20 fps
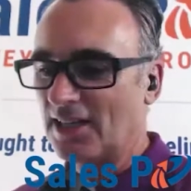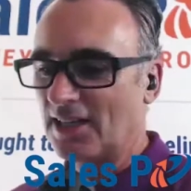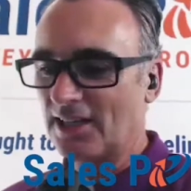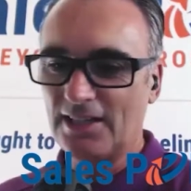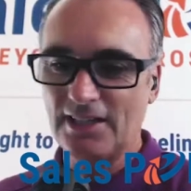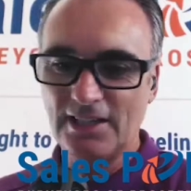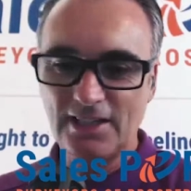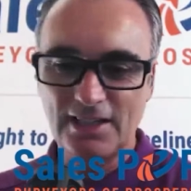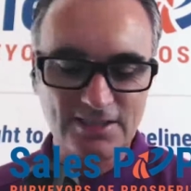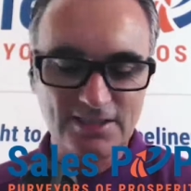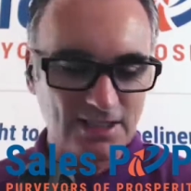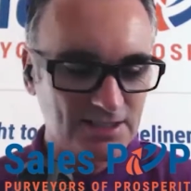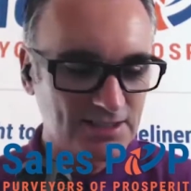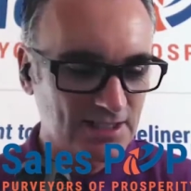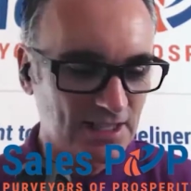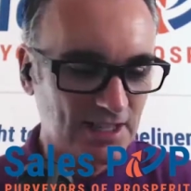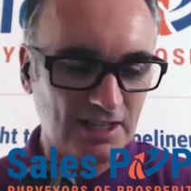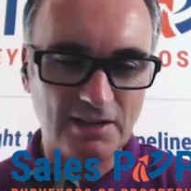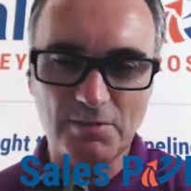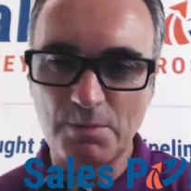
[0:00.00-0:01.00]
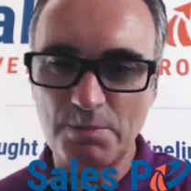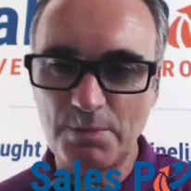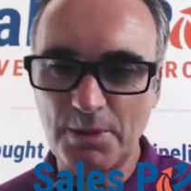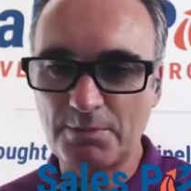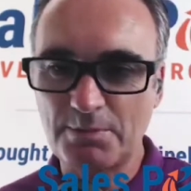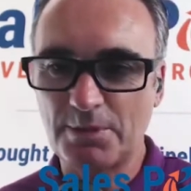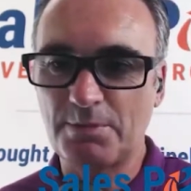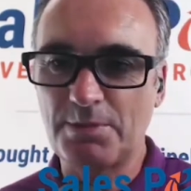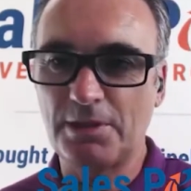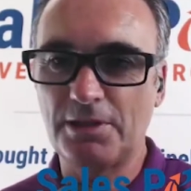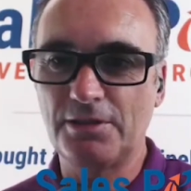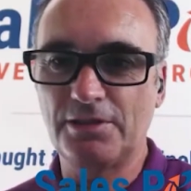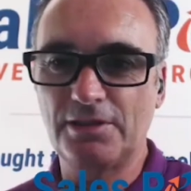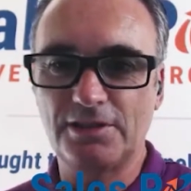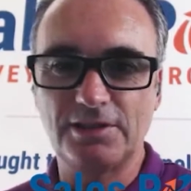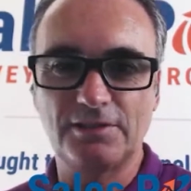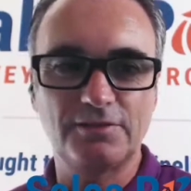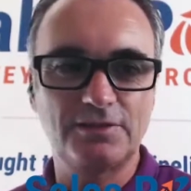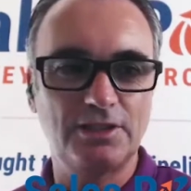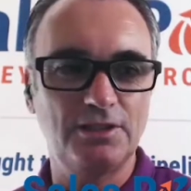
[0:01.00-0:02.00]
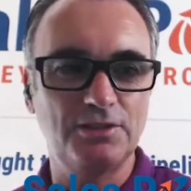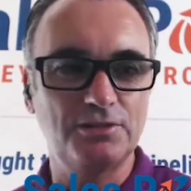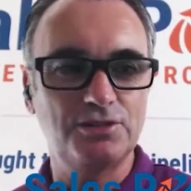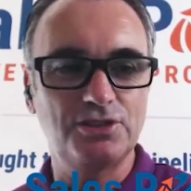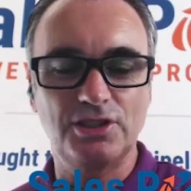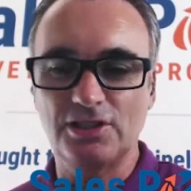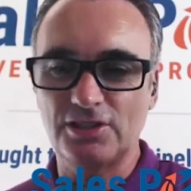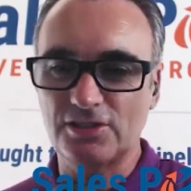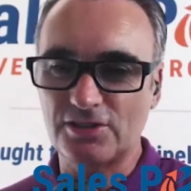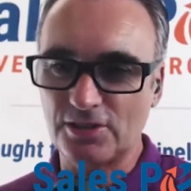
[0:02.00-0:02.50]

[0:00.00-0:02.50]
Eddie. And as I said, I'm a big proponent of coaching.